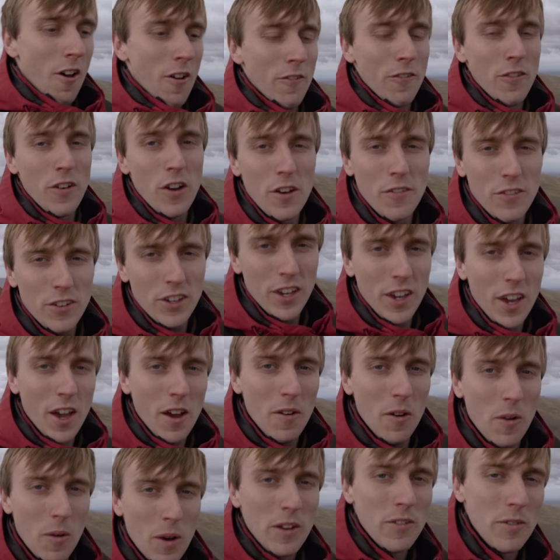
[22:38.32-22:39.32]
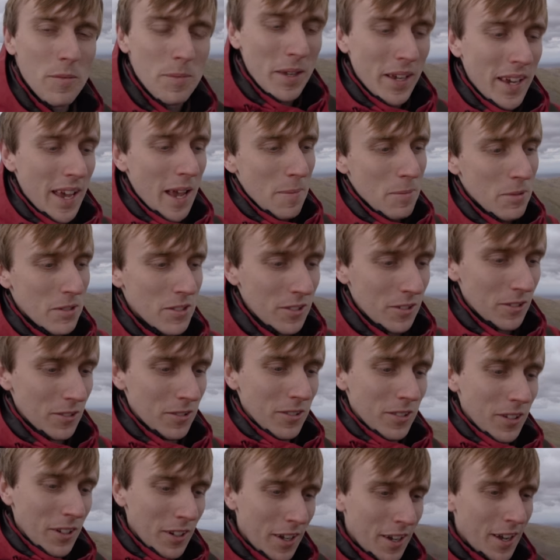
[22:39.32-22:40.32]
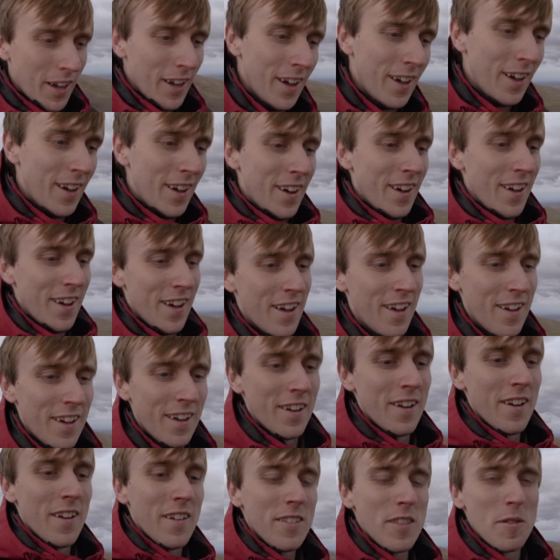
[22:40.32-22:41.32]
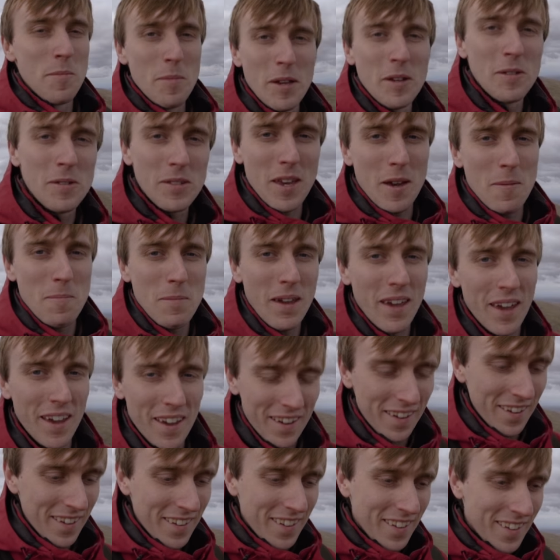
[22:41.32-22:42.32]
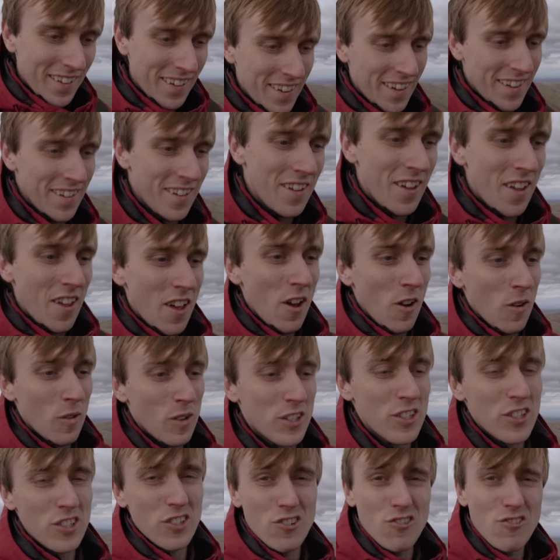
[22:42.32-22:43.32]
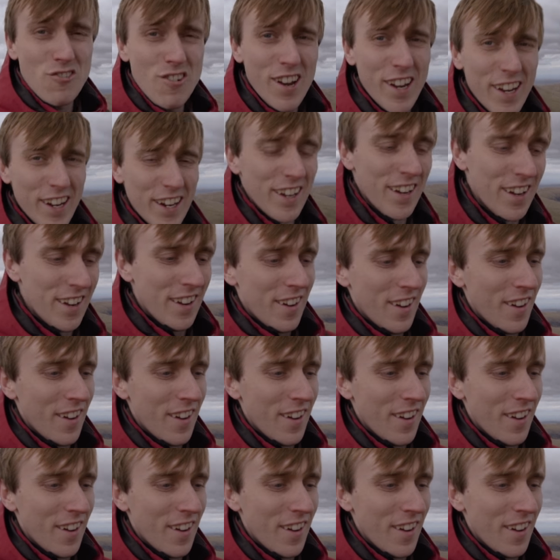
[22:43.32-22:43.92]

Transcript: The further you go away from the capital, the meals get bigger, which is great.